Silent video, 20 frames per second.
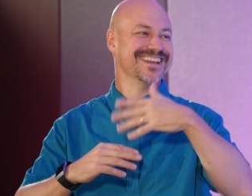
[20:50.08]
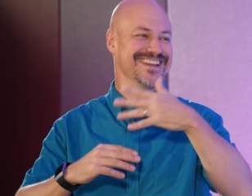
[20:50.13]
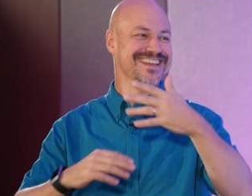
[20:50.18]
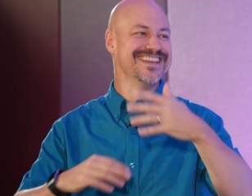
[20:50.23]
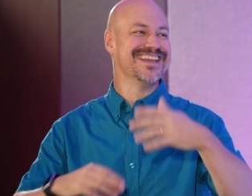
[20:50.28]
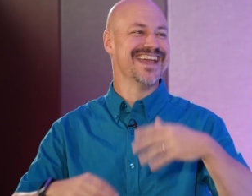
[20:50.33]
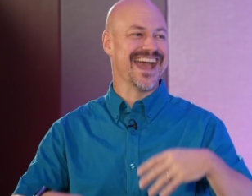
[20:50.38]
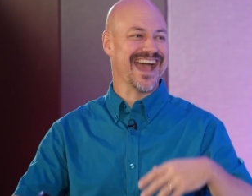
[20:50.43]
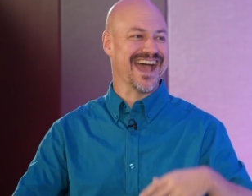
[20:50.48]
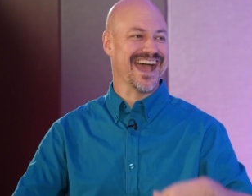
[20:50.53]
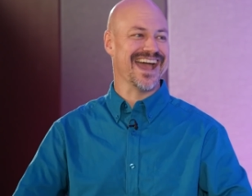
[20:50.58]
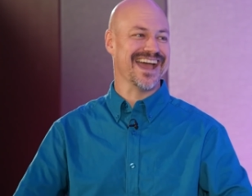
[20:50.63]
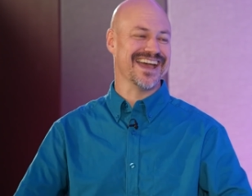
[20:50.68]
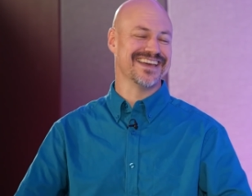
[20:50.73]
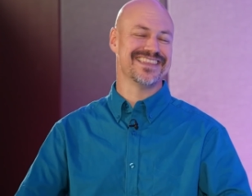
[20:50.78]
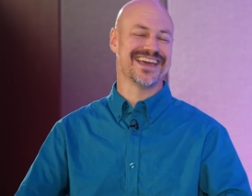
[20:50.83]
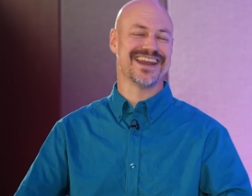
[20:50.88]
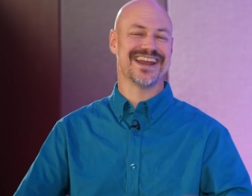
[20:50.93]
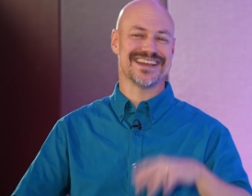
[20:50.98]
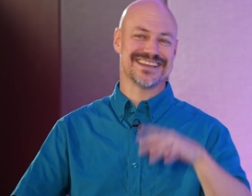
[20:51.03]
Yeah,
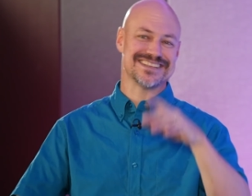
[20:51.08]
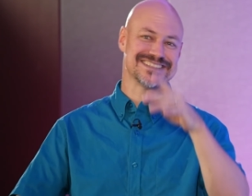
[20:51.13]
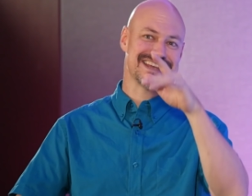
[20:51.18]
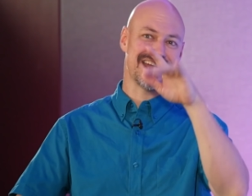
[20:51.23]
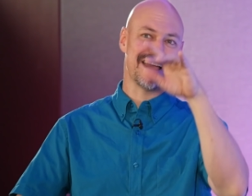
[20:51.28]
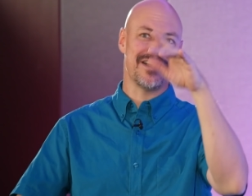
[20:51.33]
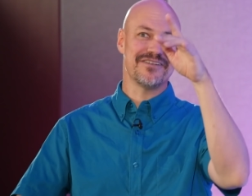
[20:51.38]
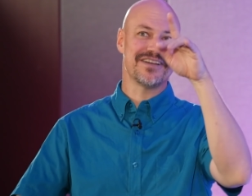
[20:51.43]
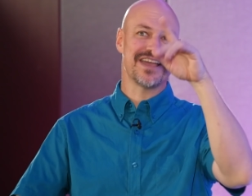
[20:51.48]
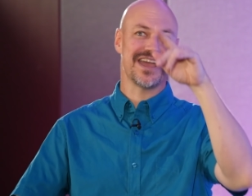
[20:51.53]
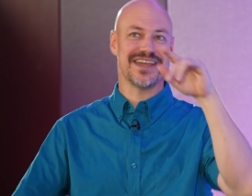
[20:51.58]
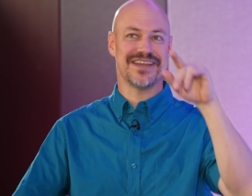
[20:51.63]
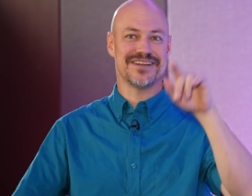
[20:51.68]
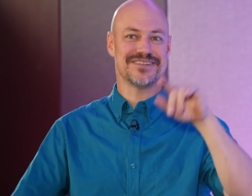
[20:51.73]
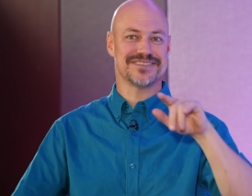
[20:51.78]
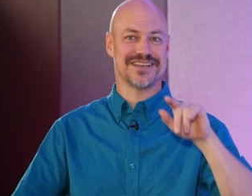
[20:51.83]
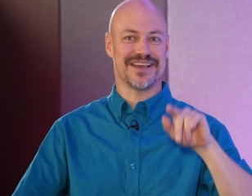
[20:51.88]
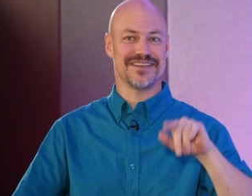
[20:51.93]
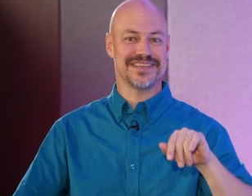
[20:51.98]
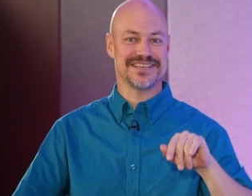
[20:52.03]
and then I can say, okay,
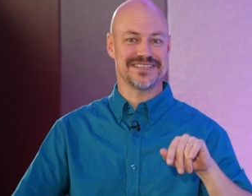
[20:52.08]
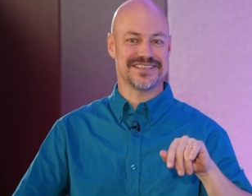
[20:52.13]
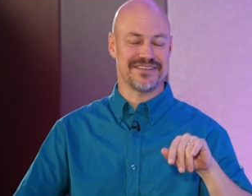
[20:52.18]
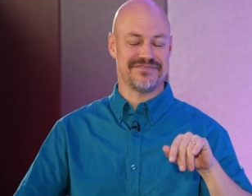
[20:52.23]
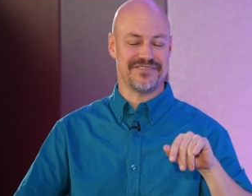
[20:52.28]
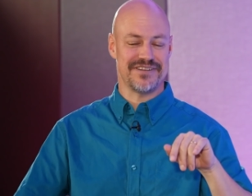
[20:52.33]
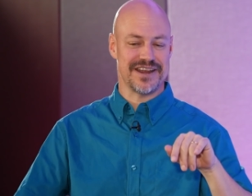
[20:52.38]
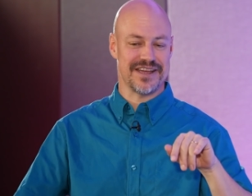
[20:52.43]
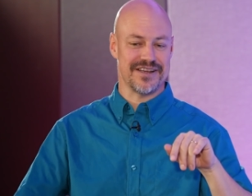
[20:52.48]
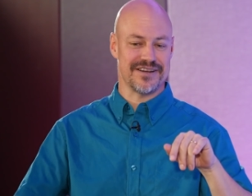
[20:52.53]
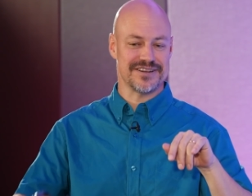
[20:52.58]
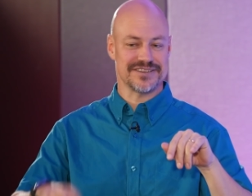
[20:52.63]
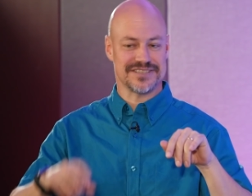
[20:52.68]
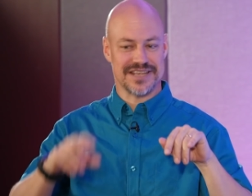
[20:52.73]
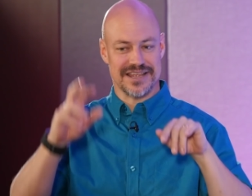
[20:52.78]
here's all these different errors.